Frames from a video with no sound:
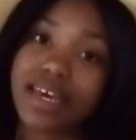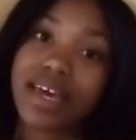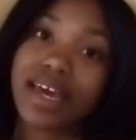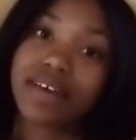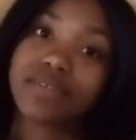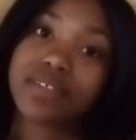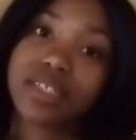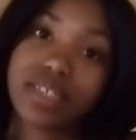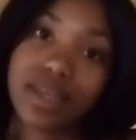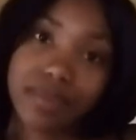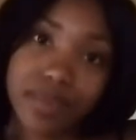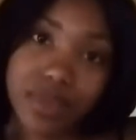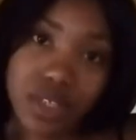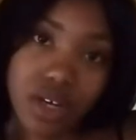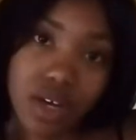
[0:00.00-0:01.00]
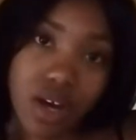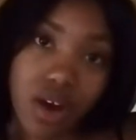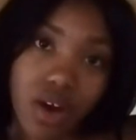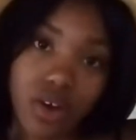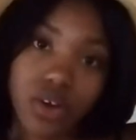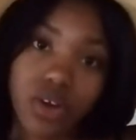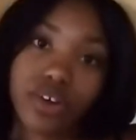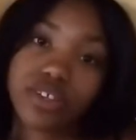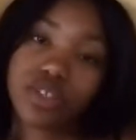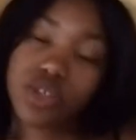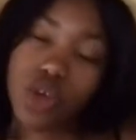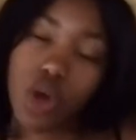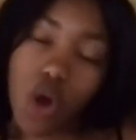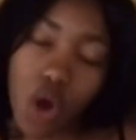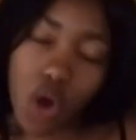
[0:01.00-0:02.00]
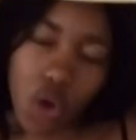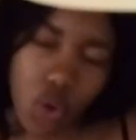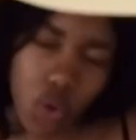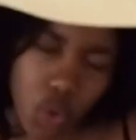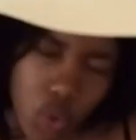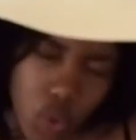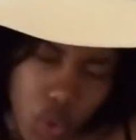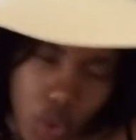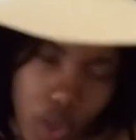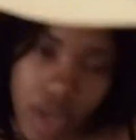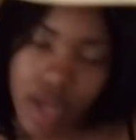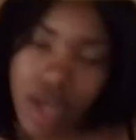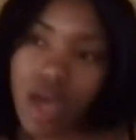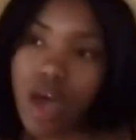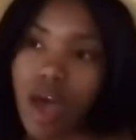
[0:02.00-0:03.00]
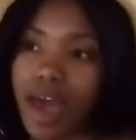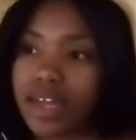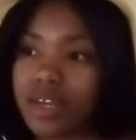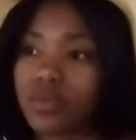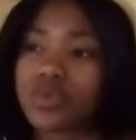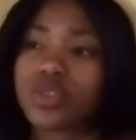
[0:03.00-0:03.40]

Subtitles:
have stepped on her toe and it was